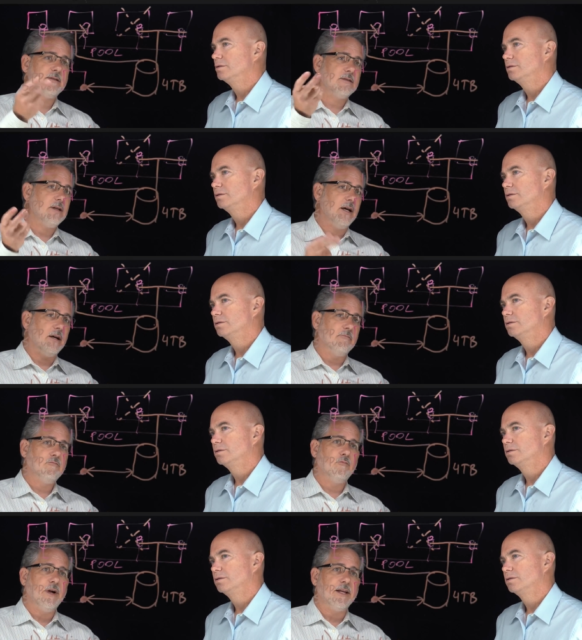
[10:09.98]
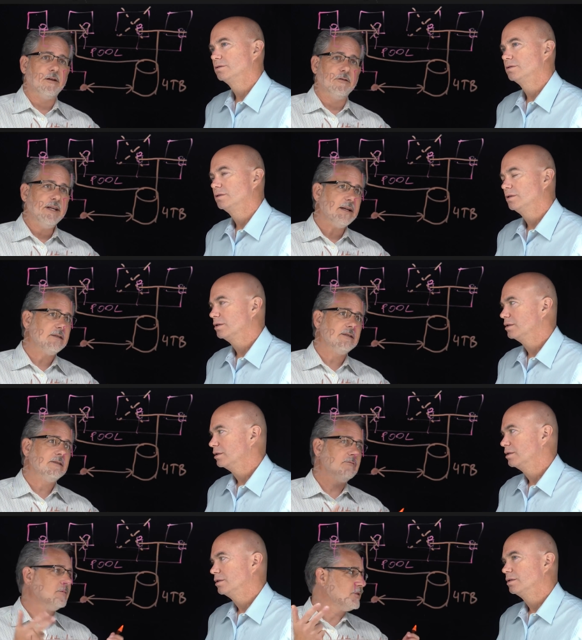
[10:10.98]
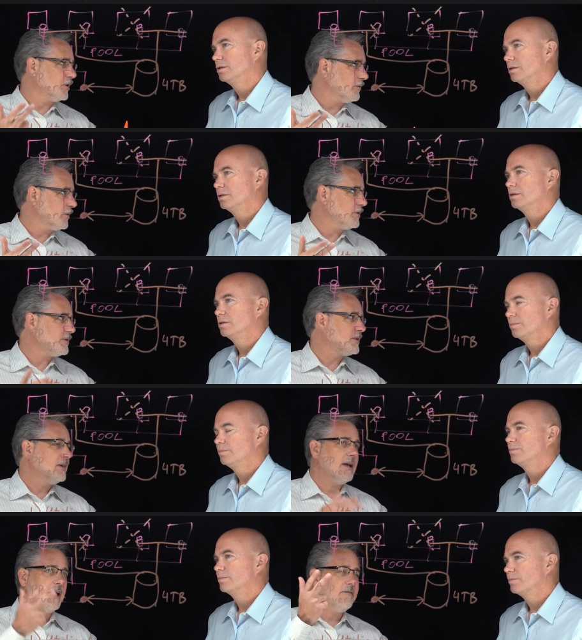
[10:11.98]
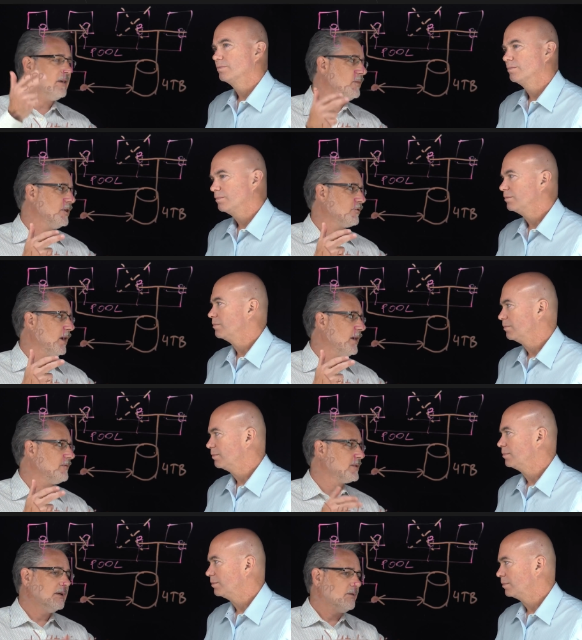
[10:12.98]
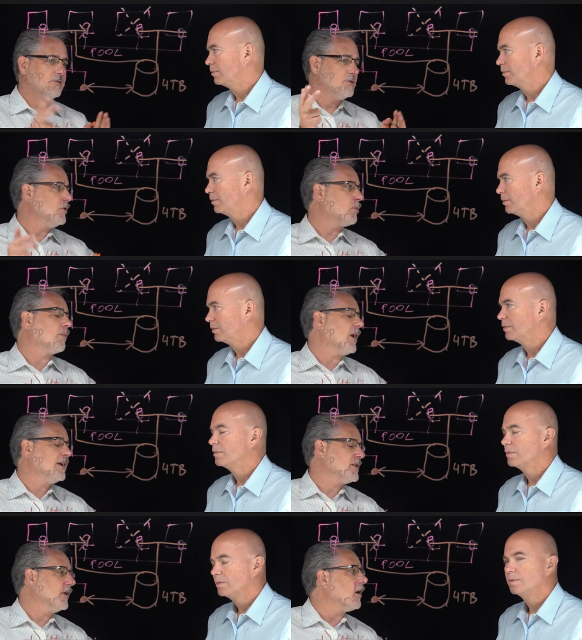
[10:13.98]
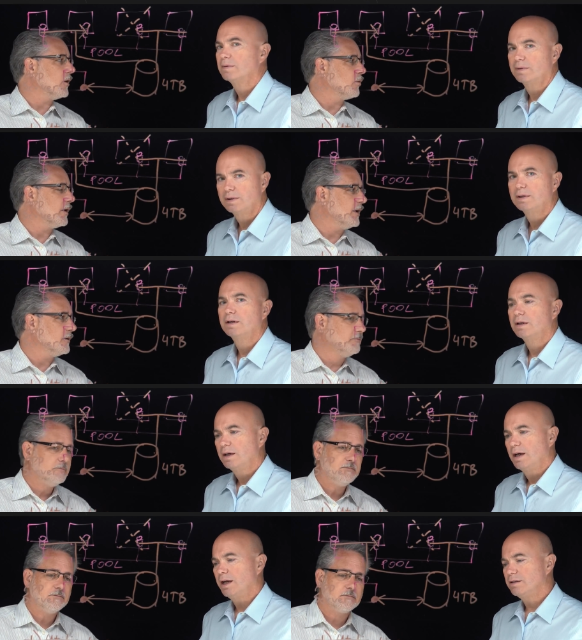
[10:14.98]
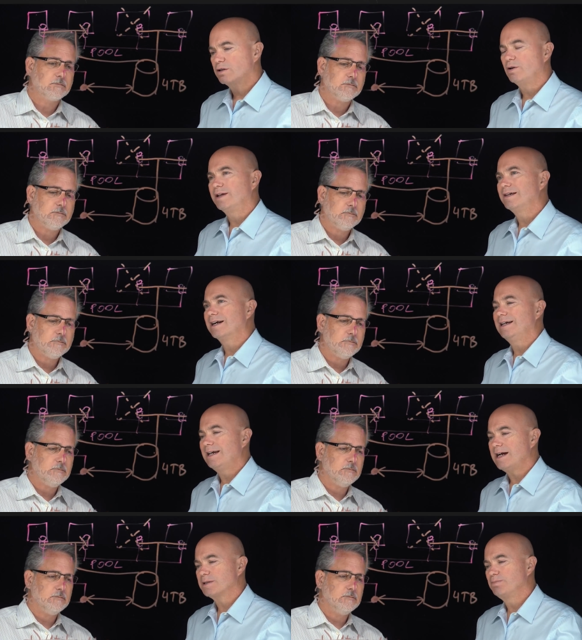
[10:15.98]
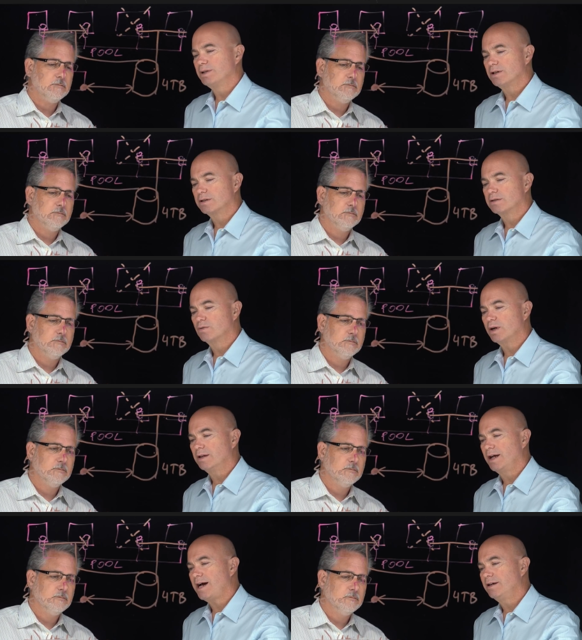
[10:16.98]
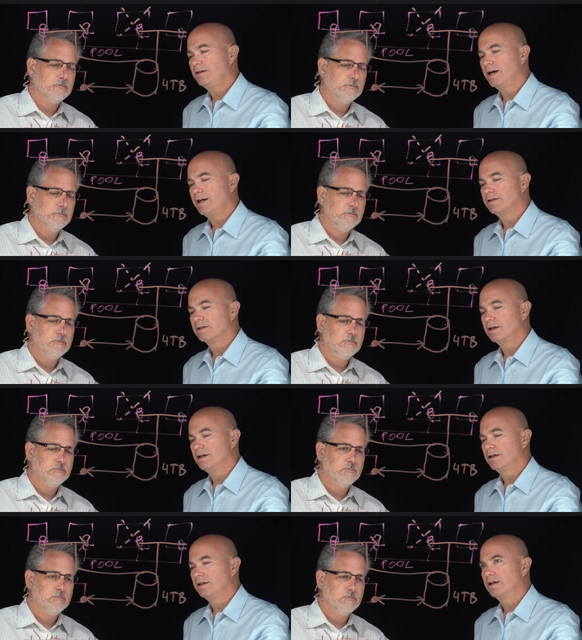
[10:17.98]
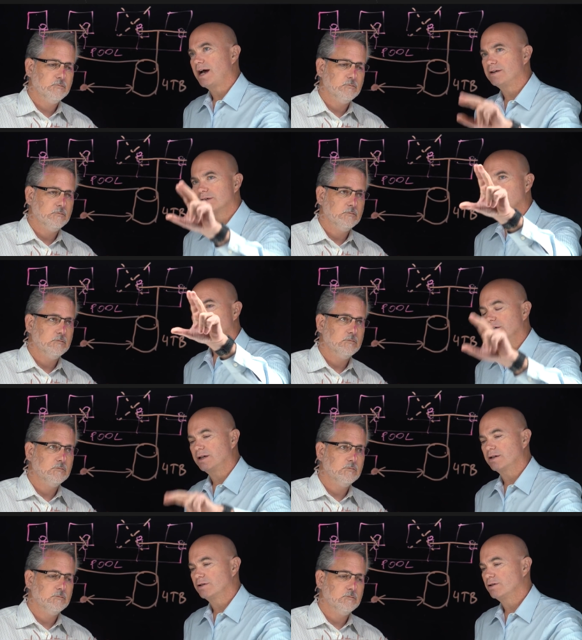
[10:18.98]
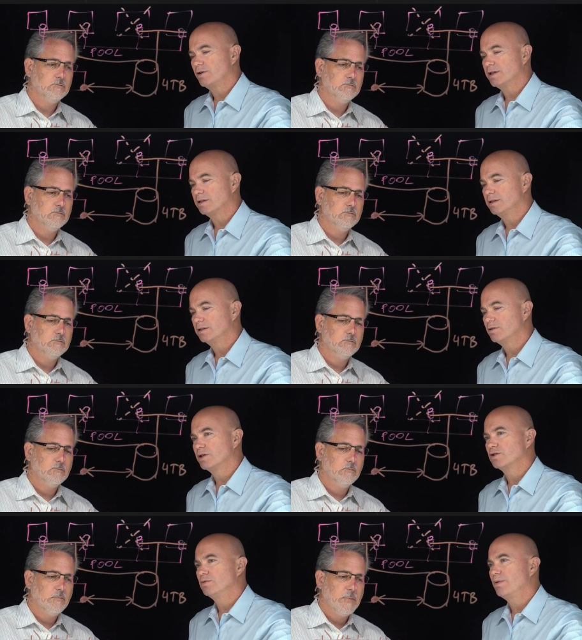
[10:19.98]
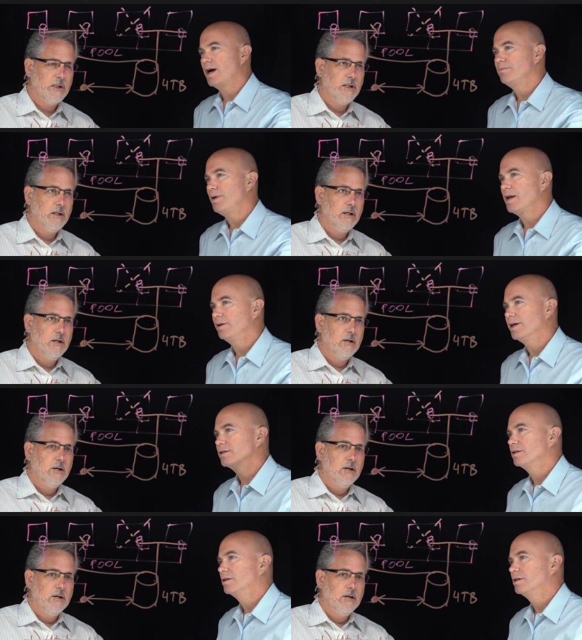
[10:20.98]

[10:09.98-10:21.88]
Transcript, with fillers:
Speaker 1: is uh, regular NICs, servers, NVMe drives. There's no proprietary hardware here.
Speaker 2: And so I think I can guess, but just quickly, how do you guys, uh, how does this architecture address the traditional bottlenecks?